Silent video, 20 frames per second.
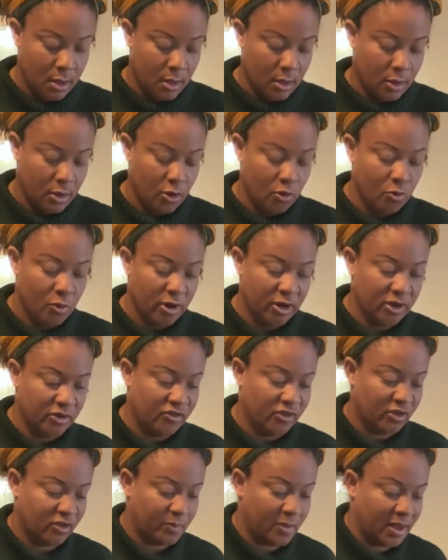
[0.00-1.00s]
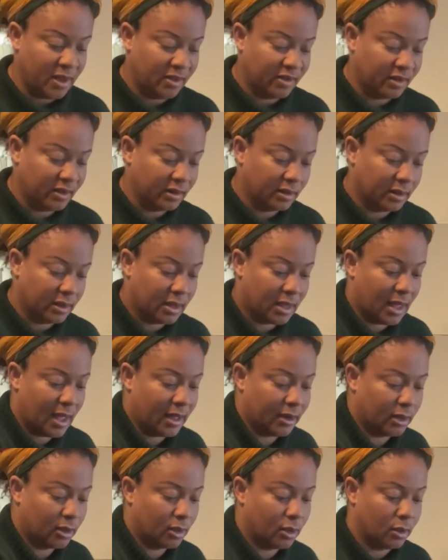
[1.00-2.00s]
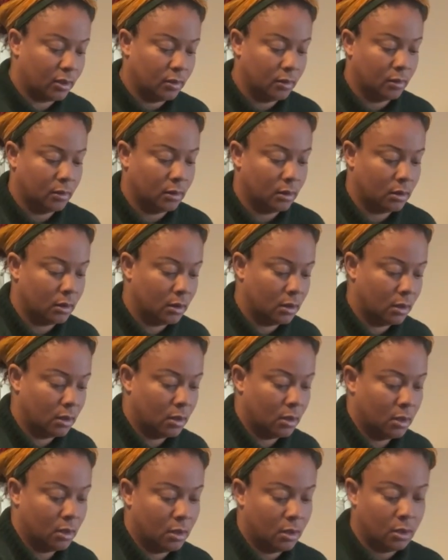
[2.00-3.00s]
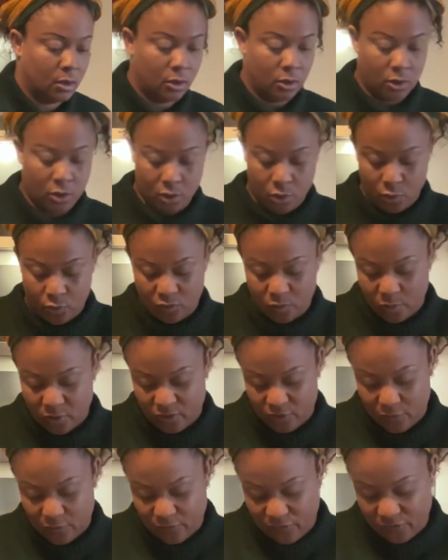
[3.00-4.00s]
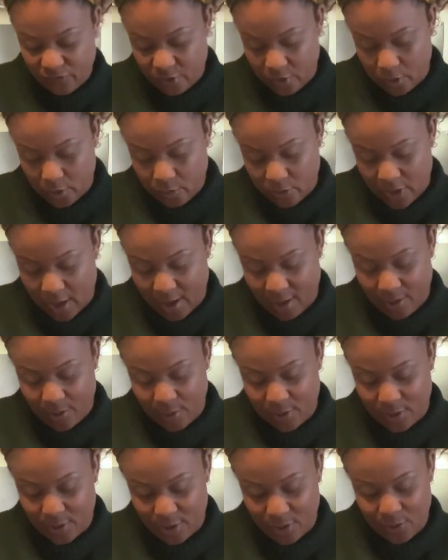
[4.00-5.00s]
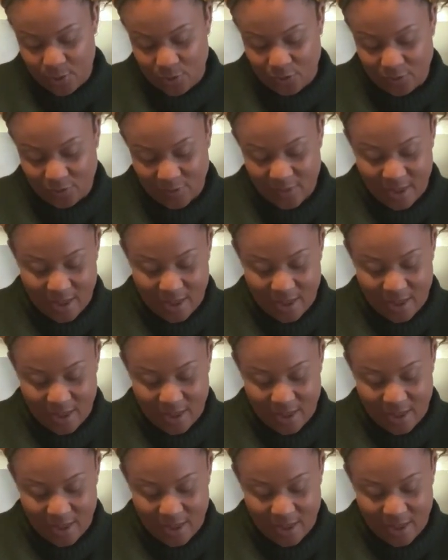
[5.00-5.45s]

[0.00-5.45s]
You want to just basically kind of use what you feel that you can use,